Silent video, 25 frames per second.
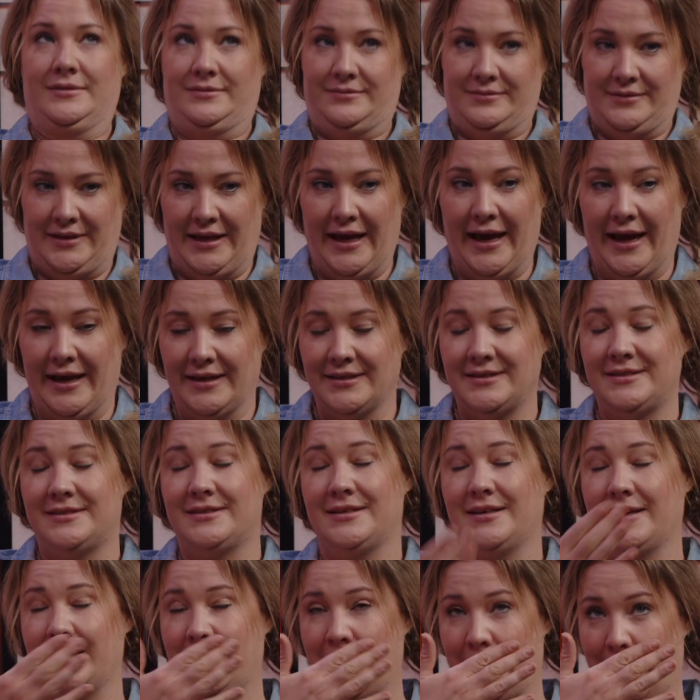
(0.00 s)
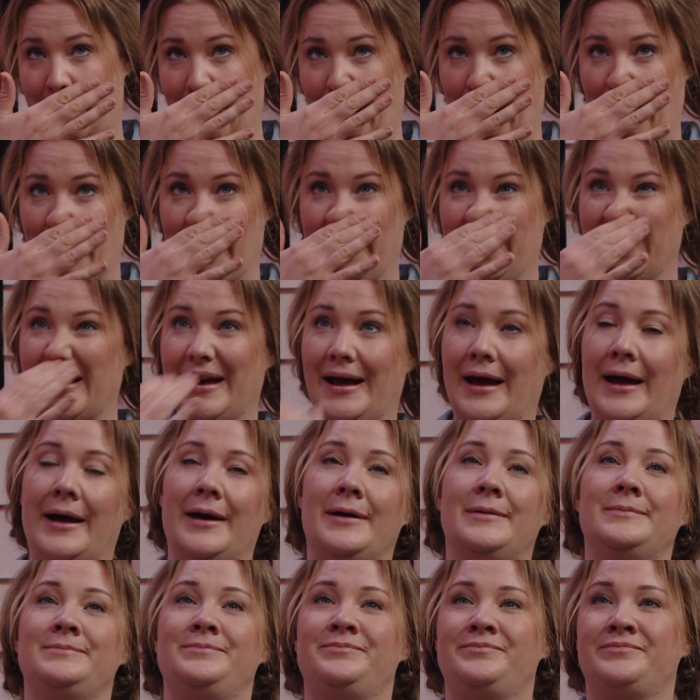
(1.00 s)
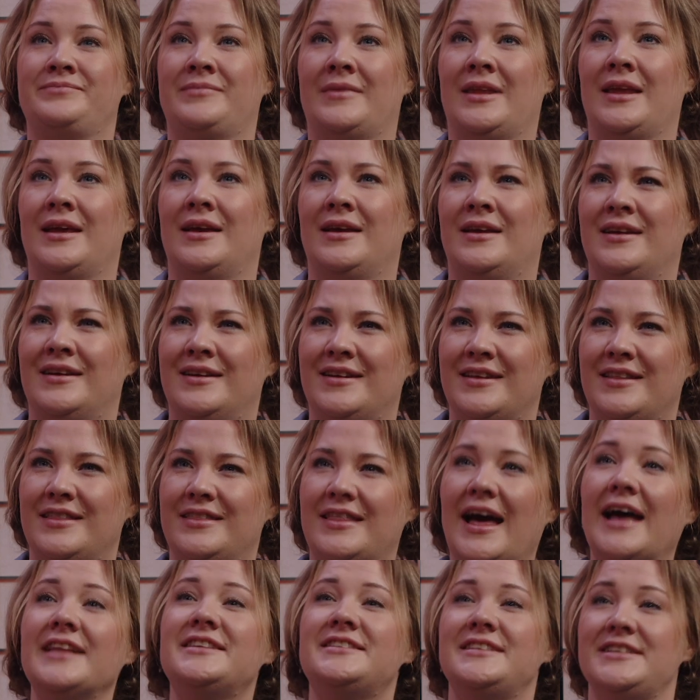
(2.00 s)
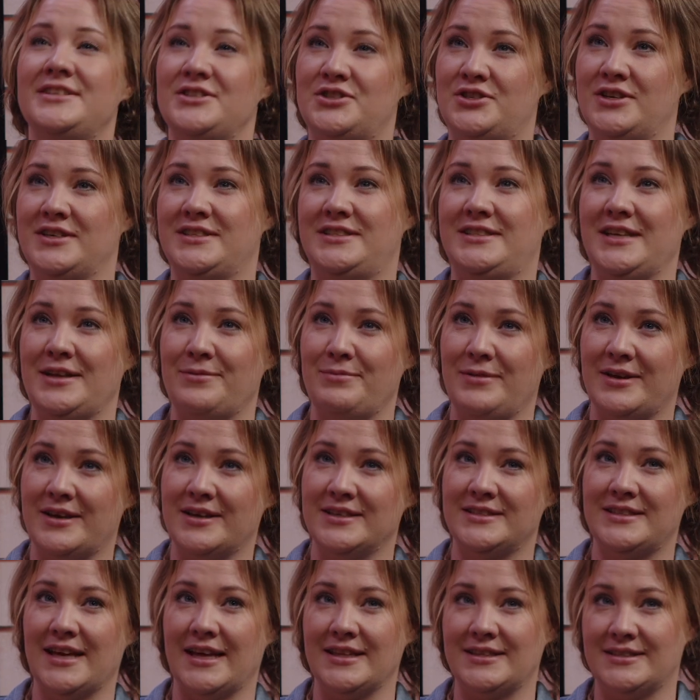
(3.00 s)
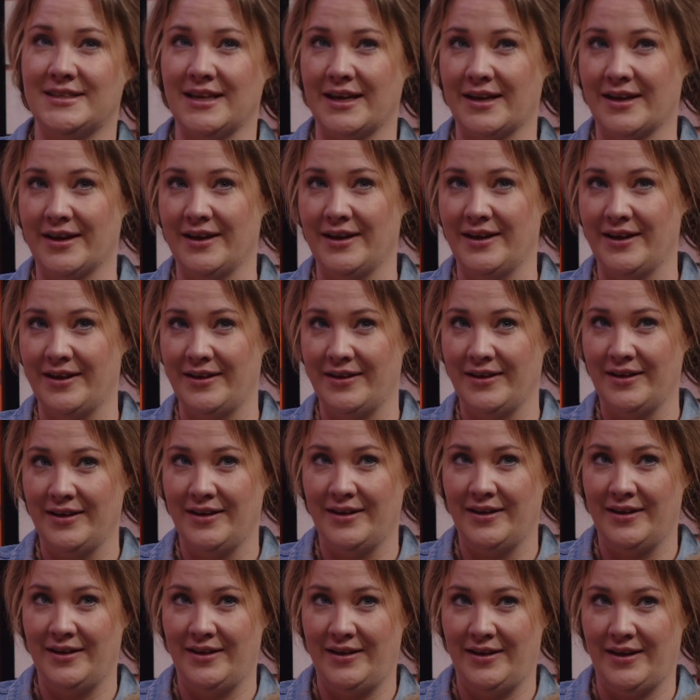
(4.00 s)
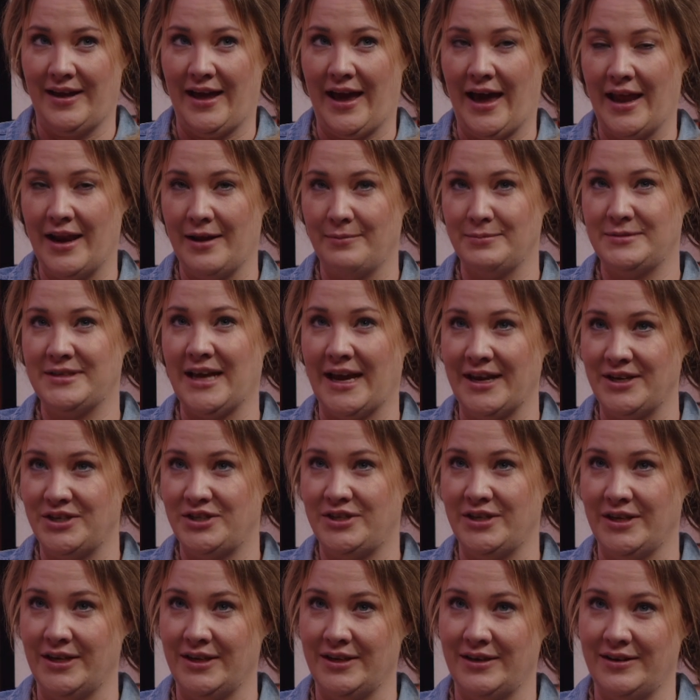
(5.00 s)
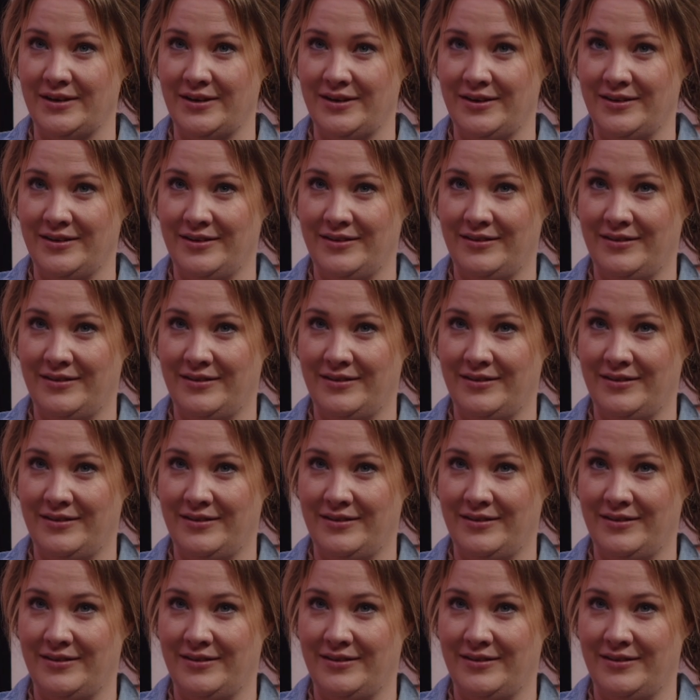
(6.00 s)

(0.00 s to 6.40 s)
Yes. Yeah. And that's interesting, because that's like a adaptation